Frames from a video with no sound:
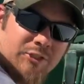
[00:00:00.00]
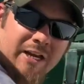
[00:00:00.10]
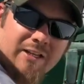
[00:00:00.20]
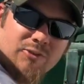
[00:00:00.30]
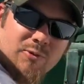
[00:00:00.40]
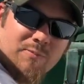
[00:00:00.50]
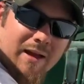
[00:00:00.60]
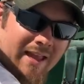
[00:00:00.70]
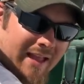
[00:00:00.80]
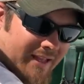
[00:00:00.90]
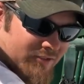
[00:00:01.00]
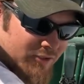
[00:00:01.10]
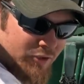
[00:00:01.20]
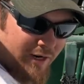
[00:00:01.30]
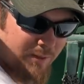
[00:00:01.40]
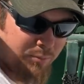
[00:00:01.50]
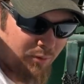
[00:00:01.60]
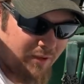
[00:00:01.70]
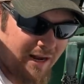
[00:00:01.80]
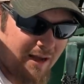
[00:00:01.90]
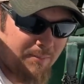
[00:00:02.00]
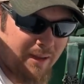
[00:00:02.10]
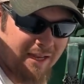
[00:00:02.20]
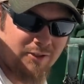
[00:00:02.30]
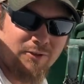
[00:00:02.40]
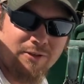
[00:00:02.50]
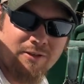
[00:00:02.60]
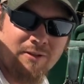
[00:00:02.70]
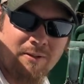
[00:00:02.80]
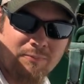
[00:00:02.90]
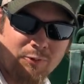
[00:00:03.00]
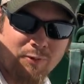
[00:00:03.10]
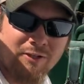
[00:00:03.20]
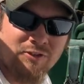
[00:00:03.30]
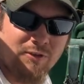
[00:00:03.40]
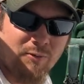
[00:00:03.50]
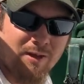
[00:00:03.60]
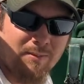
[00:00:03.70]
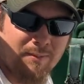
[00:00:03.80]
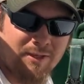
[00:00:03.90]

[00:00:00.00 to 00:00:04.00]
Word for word: the chains with my hands and try to pull it out manually the rest of the way by